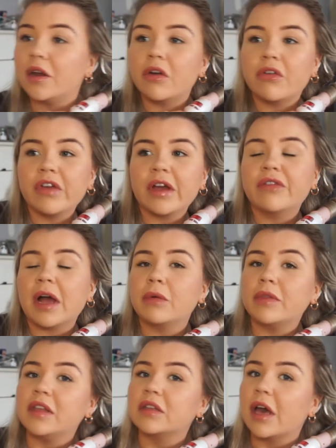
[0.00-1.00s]
another thing I find
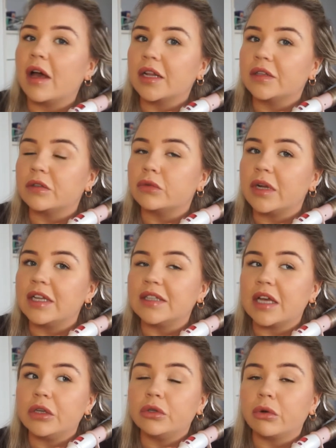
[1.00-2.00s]
with these curlers as well is
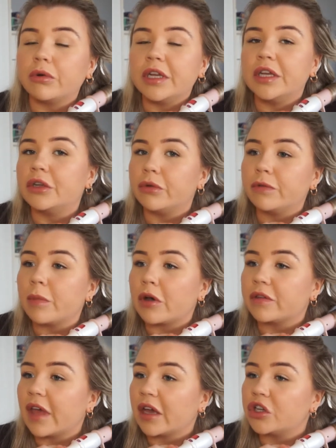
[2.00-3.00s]
that you don't need to do small
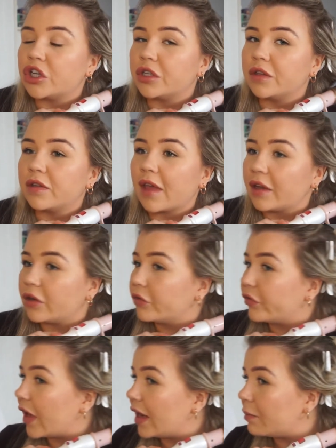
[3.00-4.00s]
sections. I do
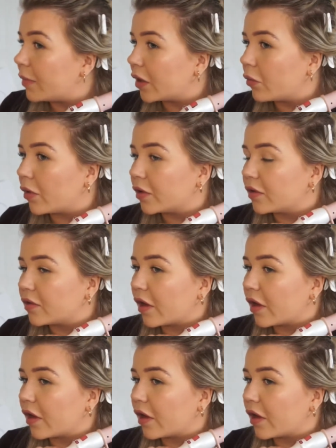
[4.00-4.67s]
fairly big ones.